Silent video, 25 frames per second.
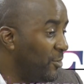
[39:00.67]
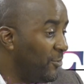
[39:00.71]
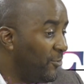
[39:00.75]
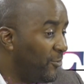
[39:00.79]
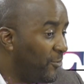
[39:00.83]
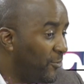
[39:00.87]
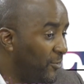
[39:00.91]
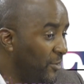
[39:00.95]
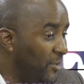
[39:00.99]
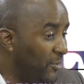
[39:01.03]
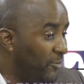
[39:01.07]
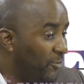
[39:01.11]

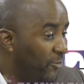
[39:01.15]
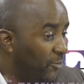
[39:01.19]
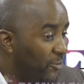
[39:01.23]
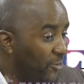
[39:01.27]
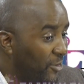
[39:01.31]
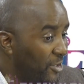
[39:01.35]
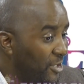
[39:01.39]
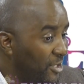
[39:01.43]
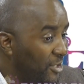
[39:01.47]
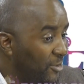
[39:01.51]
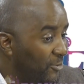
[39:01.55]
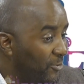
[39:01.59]
If
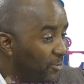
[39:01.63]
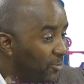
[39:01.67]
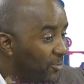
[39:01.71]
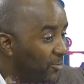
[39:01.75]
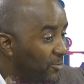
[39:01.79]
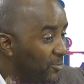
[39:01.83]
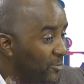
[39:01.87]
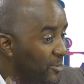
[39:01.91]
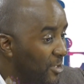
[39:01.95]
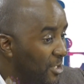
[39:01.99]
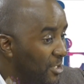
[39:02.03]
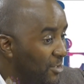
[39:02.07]

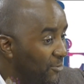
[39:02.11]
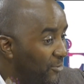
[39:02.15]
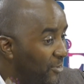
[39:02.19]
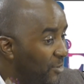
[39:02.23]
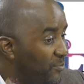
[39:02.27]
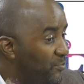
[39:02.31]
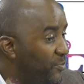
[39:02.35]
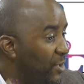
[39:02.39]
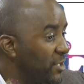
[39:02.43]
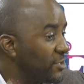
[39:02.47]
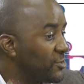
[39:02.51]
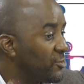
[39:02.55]

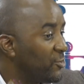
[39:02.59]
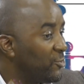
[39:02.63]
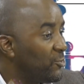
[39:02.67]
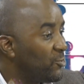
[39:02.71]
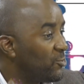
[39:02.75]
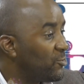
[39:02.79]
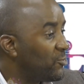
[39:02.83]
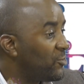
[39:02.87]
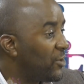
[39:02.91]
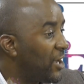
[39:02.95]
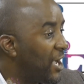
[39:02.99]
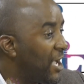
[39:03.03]
a person
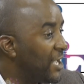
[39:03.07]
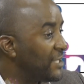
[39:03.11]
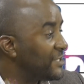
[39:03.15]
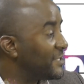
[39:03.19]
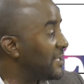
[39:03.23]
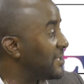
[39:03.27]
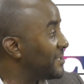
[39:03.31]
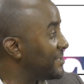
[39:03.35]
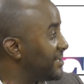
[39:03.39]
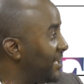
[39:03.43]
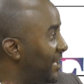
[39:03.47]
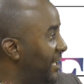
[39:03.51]
who
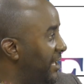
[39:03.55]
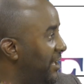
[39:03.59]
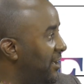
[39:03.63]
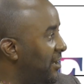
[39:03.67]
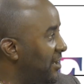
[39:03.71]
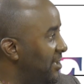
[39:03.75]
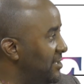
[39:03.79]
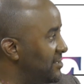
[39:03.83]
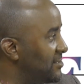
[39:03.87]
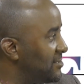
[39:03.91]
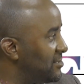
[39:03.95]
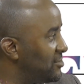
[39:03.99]
has a
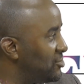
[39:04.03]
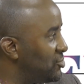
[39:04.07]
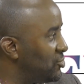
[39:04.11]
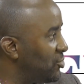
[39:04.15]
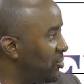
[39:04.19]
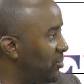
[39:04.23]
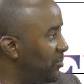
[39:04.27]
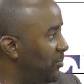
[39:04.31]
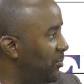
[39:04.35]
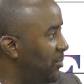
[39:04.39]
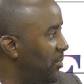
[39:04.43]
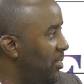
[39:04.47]
salarized
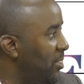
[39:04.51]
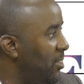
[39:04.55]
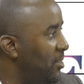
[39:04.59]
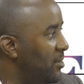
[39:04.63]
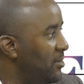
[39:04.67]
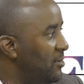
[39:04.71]
job